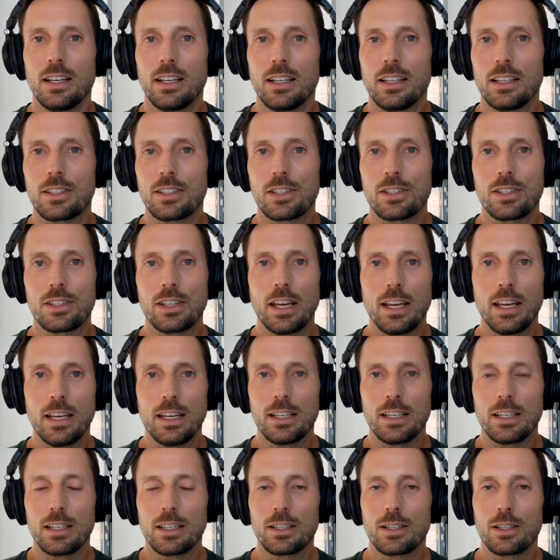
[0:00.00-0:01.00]
This is
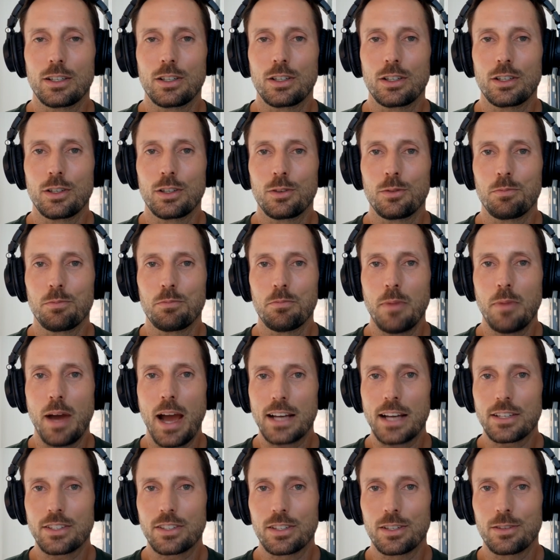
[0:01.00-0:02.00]
a
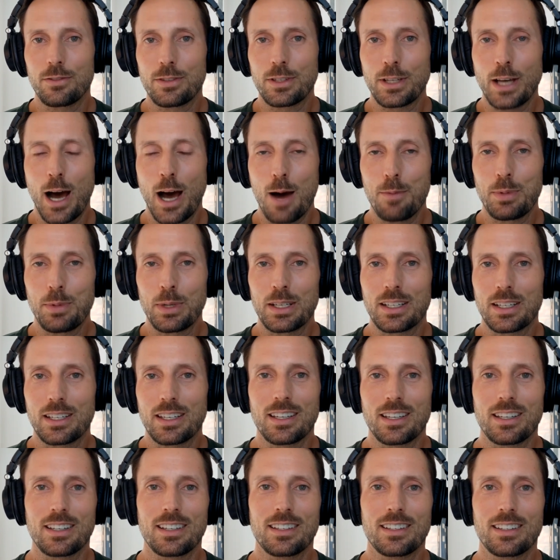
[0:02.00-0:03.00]
massive
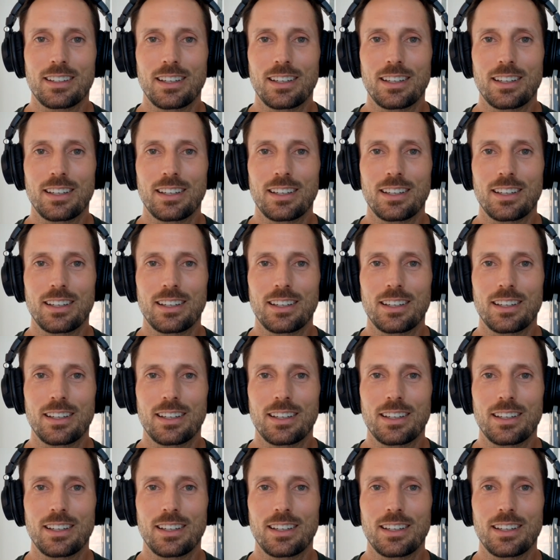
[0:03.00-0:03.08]
topic.